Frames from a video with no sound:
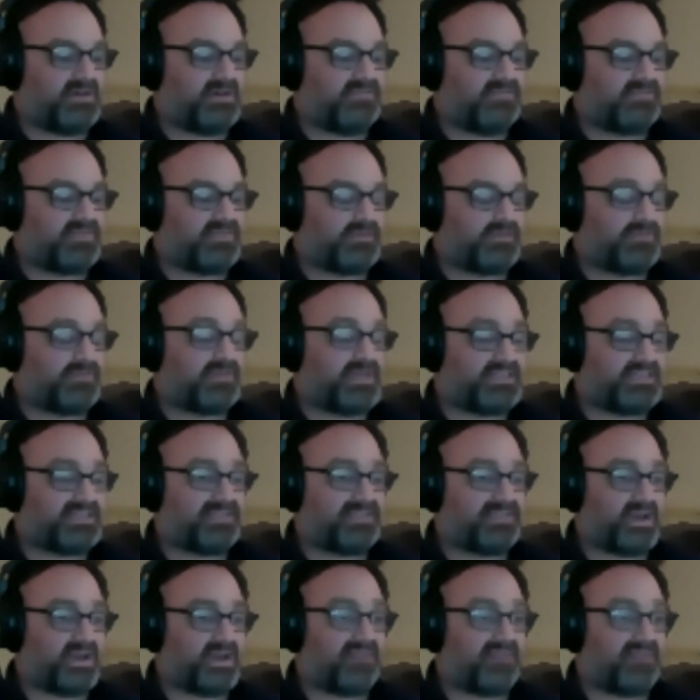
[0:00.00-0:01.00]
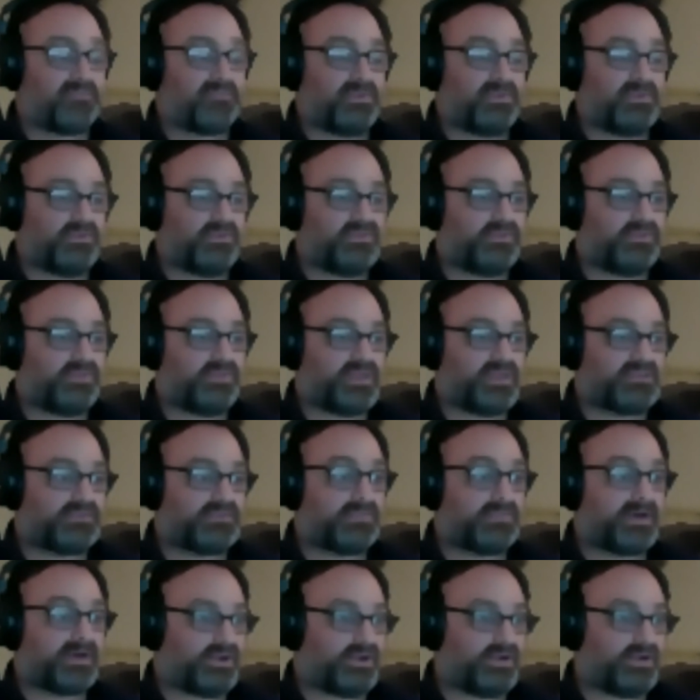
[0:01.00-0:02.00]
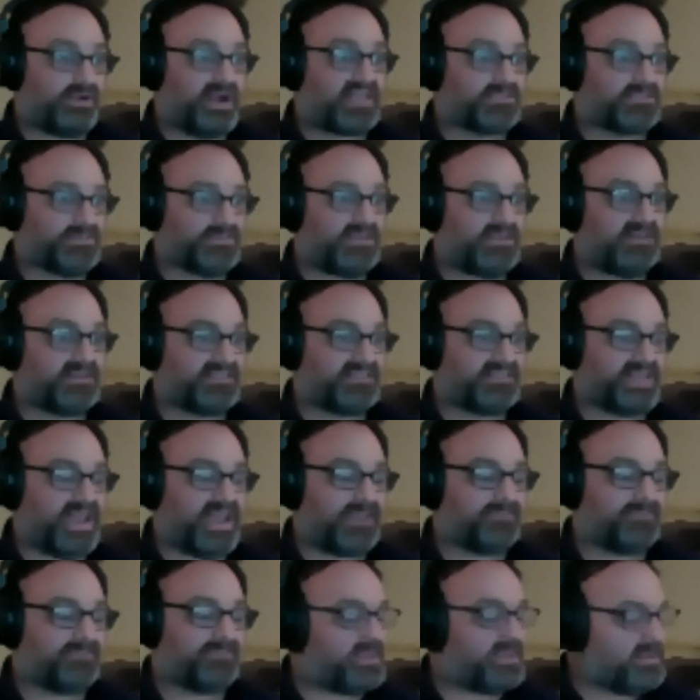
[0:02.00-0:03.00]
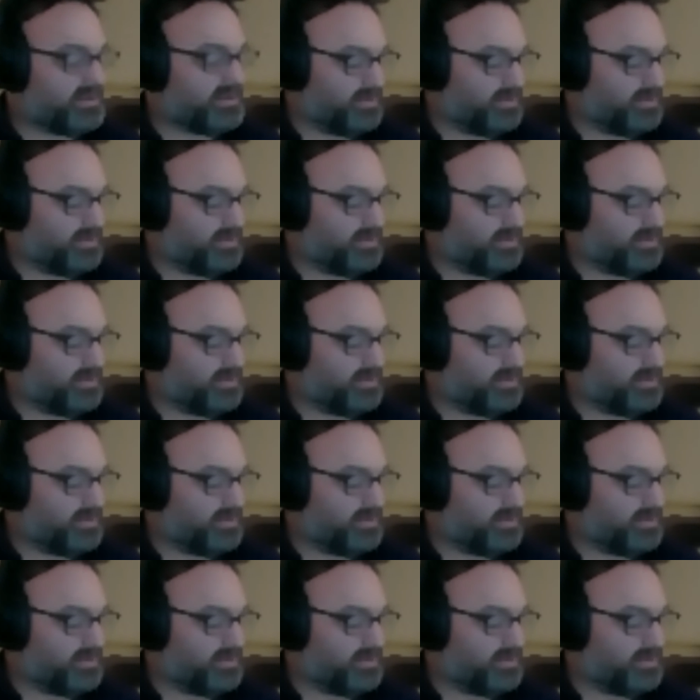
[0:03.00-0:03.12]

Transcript: complaints they've gotten from their user base about harassment in this game.